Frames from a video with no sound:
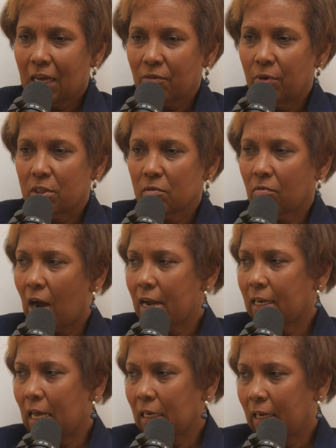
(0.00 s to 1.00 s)
got read the
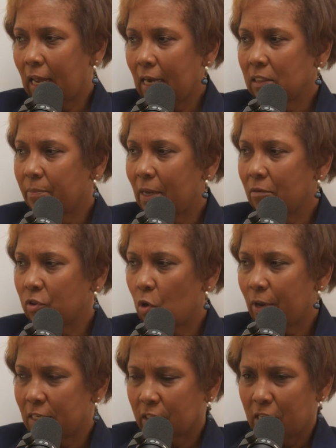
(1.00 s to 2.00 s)
riot act about
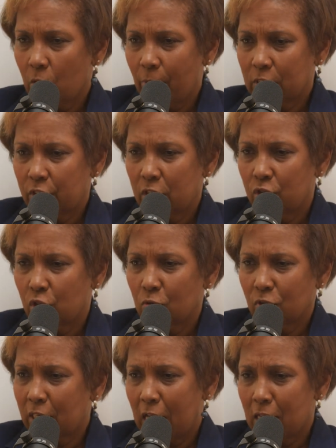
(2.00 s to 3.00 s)
don't ask any questions,
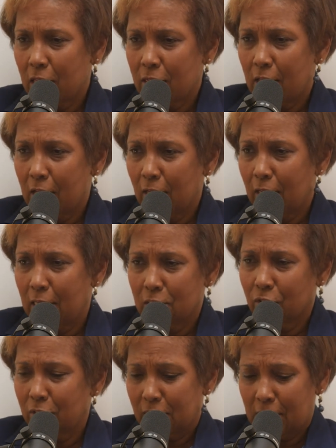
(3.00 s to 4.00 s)
don't say anything. He's
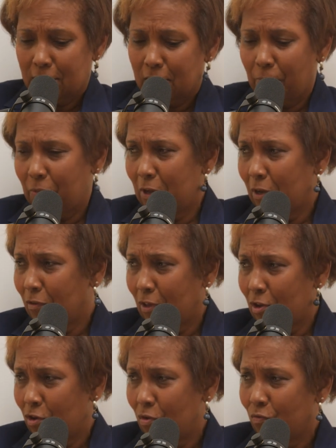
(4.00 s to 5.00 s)
going to say something,
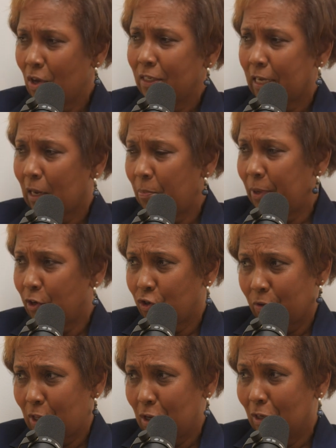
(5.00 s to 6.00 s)
and you take a
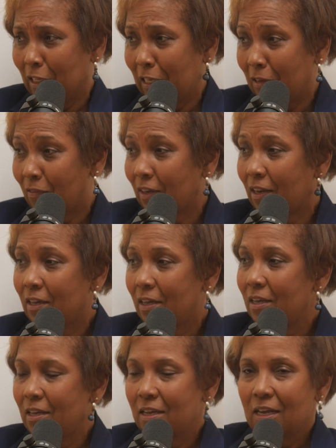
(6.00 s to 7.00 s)
picture, and then you leave.
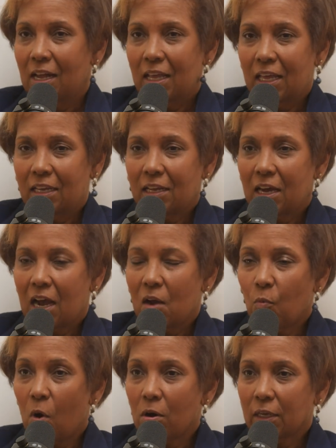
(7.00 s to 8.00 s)
And I
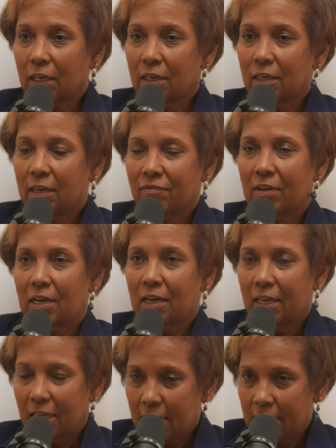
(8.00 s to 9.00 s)
walk in, and
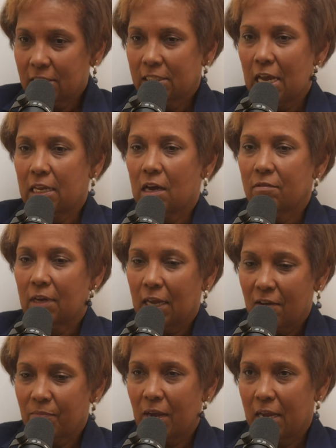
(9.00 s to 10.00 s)
he has his hand out, and I
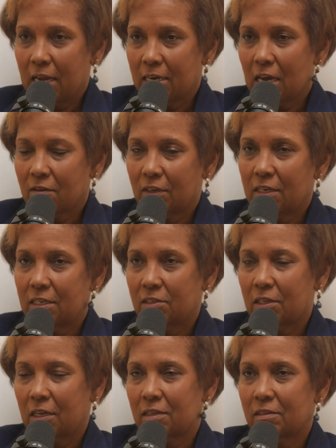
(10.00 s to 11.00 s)
have my hand out, and he
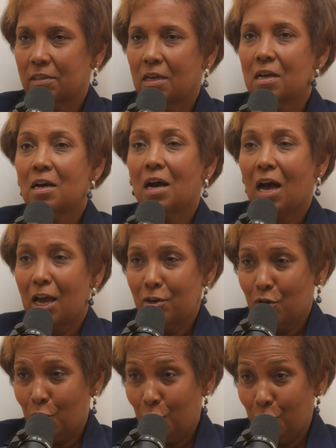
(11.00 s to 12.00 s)
says, "I
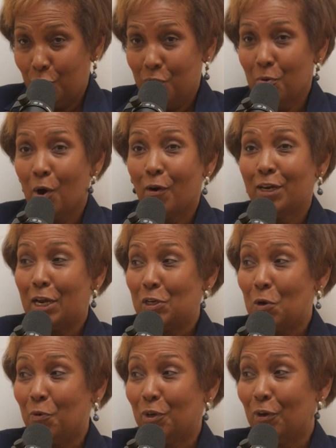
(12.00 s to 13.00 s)
know who you are, and I
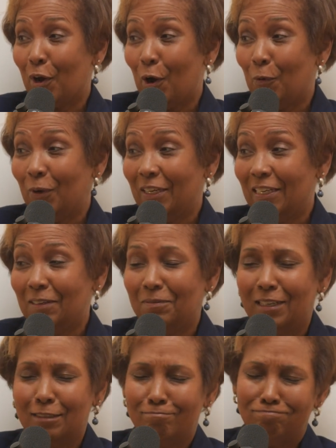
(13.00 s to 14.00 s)
know where you're going." And I'm
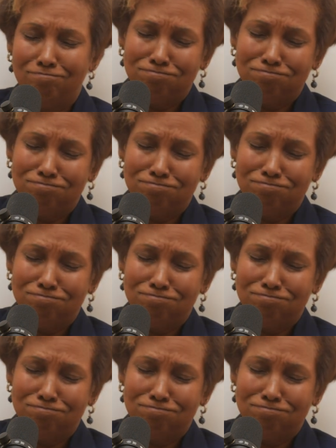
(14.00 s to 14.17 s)
like,